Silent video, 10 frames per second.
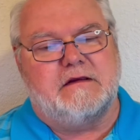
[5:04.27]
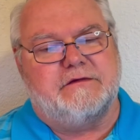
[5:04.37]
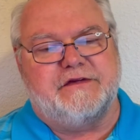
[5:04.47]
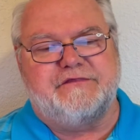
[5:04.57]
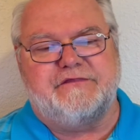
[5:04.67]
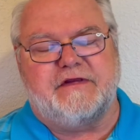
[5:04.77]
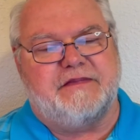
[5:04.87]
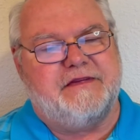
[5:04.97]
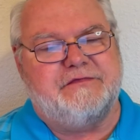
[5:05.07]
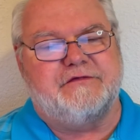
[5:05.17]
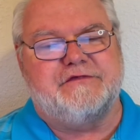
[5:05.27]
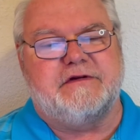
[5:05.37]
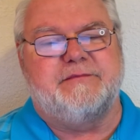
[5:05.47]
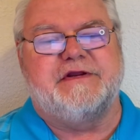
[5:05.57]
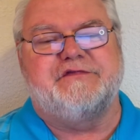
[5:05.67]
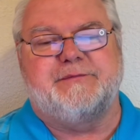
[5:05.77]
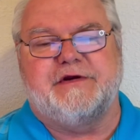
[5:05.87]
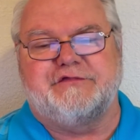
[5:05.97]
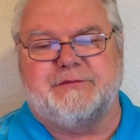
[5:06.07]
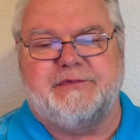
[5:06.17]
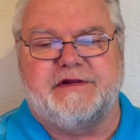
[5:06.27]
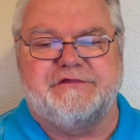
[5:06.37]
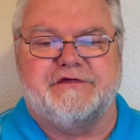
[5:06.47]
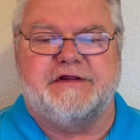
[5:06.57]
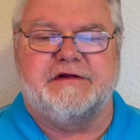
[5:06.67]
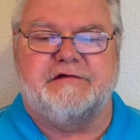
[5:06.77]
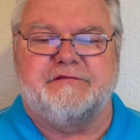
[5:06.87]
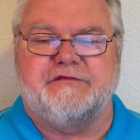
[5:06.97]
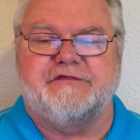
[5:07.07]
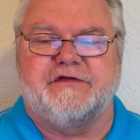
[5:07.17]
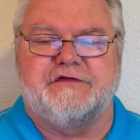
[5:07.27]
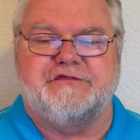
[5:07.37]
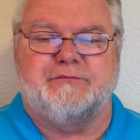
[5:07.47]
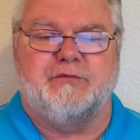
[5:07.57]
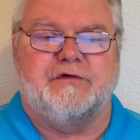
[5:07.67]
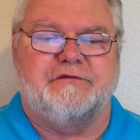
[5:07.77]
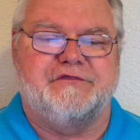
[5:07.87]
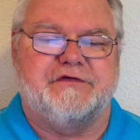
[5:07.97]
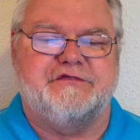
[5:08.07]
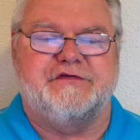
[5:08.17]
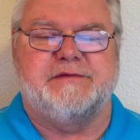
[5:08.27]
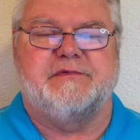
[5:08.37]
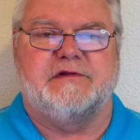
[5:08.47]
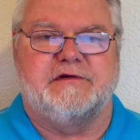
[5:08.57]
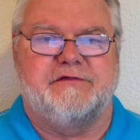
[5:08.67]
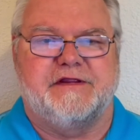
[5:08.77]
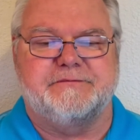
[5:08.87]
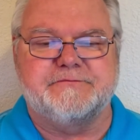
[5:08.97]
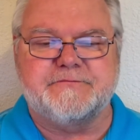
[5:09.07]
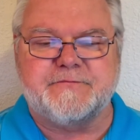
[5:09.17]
This, I think there's going to be a special place in hell for such wolves in sheep clothing.